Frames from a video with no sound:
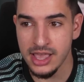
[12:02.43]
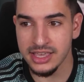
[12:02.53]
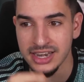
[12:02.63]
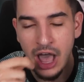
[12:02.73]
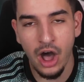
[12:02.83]

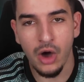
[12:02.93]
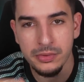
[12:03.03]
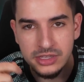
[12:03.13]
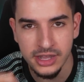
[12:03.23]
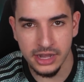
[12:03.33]
can help
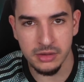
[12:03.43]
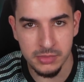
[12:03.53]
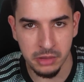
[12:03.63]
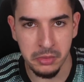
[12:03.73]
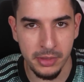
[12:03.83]
United
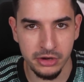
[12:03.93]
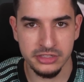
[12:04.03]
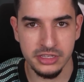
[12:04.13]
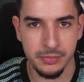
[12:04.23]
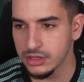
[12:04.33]
become a better
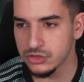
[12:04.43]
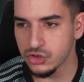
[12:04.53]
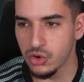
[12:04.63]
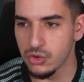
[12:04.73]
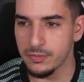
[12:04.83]
team?
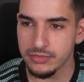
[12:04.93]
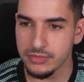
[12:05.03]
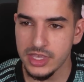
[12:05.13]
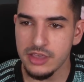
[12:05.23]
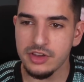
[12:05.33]
So
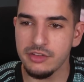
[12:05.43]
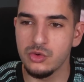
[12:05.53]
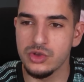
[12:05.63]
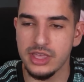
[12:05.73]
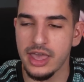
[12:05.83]
even if
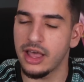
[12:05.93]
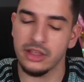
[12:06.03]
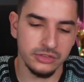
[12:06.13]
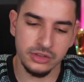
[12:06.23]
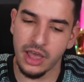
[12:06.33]
you get,
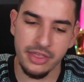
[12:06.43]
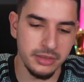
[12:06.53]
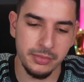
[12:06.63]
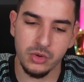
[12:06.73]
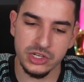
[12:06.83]
I think the
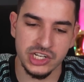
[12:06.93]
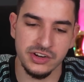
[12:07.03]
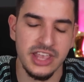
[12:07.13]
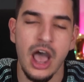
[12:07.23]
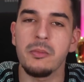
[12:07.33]
big question here
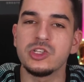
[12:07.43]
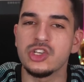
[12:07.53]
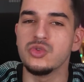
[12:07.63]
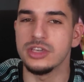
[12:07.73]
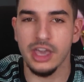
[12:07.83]
is, how much can
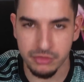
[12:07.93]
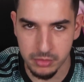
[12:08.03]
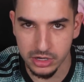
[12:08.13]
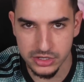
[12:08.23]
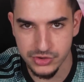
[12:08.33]
you get from
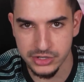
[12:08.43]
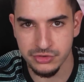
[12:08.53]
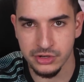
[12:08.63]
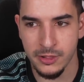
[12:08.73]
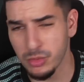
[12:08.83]
Marcus
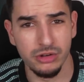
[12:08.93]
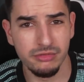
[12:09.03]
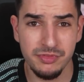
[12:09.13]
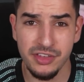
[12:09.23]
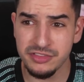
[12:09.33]
Rashford? What,
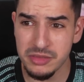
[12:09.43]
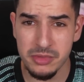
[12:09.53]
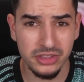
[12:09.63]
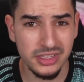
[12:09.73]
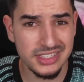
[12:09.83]
50
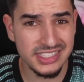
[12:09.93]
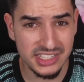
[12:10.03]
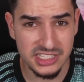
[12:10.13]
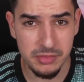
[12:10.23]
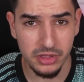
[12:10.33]
million,
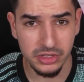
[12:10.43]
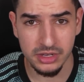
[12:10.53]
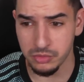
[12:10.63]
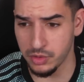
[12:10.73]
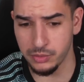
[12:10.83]
60
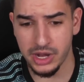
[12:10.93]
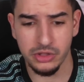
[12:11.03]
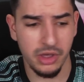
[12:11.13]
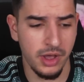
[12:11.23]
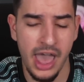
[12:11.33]
million? When I
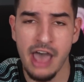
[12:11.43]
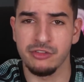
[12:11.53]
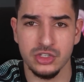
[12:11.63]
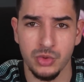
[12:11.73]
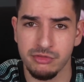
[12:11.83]
look at what
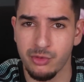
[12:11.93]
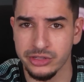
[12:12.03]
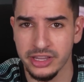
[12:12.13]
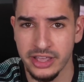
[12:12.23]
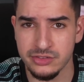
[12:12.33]
Havertz went for in
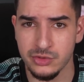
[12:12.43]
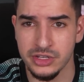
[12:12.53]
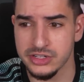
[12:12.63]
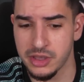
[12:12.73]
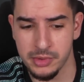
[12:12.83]
the last few
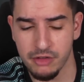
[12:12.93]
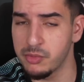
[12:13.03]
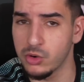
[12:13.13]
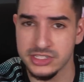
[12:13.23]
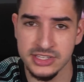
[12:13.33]
years, coming off
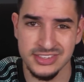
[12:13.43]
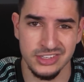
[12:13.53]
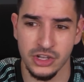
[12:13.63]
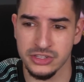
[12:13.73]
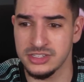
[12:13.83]
poor seasons at
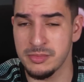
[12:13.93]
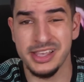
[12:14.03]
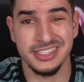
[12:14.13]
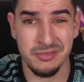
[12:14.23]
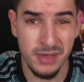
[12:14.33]
Chelsea,
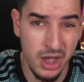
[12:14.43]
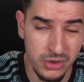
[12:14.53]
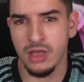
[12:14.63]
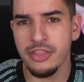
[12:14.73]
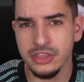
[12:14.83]
Mason Mount,
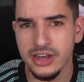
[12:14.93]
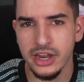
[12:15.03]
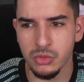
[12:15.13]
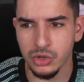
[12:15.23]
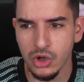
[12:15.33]
I think
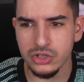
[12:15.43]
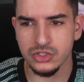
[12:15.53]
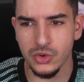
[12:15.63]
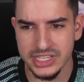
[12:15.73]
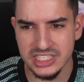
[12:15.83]
United would
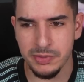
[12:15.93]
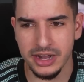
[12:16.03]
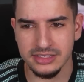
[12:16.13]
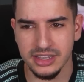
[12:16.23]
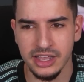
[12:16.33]
also
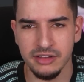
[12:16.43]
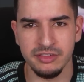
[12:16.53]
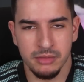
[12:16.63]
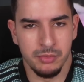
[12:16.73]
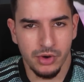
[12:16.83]
expect to kind of
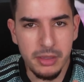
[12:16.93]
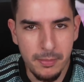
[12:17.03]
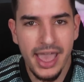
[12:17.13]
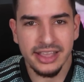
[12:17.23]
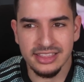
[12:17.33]
bring
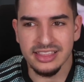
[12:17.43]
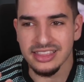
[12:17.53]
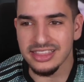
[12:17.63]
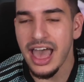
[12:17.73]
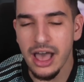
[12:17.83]
back
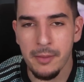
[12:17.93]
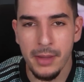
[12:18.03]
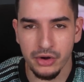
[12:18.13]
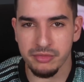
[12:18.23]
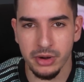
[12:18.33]
that
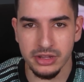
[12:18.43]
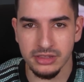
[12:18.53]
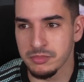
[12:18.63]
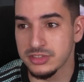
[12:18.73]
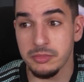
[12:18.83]
amount of money.
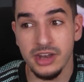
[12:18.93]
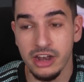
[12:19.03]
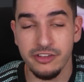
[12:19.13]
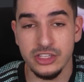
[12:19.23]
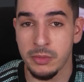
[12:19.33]
Some United
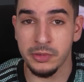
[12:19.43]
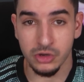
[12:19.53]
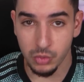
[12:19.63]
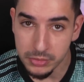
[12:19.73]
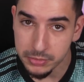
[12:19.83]
fans might be
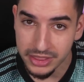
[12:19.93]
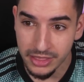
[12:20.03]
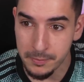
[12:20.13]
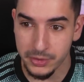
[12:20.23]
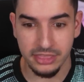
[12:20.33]
underwhelmed by
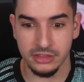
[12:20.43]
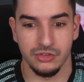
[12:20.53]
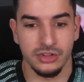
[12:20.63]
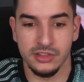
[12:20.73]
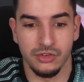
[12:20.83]
that, but I think
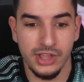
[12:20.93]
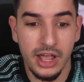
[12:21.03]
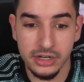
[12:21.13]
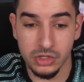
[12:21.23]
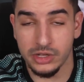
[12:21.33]
the
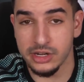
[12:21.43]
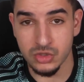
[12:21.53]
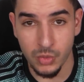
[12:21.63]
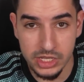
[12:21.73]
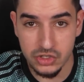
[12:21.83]
reality, you look at his
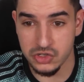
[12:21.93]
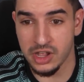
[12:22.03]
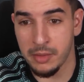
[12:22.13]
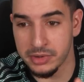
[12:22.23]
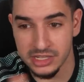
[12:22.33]
wages, you look at
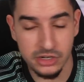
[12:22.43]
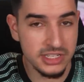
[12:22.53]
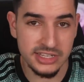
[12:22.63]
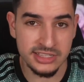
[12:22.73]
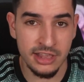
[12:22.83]
how many years he
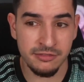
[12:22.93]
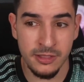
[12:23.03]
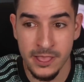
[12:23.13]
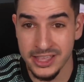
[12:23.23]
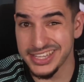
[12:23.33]
has left,
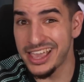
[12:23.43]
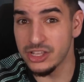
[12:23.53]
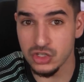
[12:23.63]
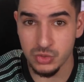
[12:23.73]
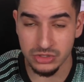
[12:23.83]
his age
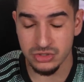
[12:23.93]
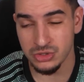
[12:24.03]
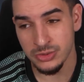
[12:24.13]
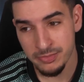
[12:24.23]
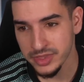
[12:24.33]
as well
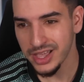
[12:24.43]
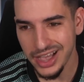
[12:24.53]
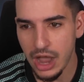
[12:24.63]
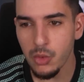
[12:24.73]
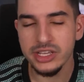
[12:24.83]
too.
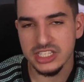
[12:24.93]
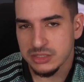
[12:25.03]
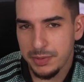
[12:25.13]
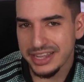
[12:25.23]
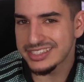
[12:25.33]
I would
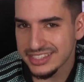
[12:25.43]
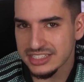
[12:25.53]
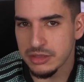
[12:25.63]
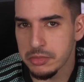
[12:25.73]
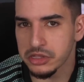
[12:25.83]
expect
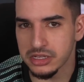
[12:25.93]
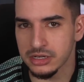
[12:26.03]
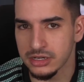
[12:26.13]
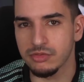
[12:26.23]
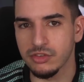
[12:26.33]
60
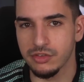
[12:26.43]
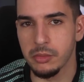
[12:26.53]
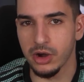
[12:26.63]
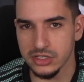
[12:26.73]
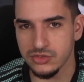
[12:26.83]
million for
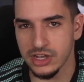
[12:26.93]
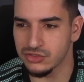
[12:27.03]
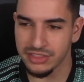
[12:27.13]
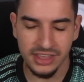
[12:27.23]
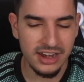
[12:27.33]
Marcus
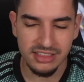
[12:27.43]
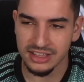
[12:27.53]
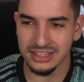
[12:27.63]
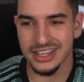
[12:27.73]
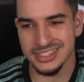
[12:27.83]
Rashford. I think anything
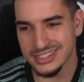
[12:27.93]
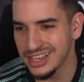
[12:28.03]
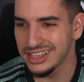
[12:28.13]
less,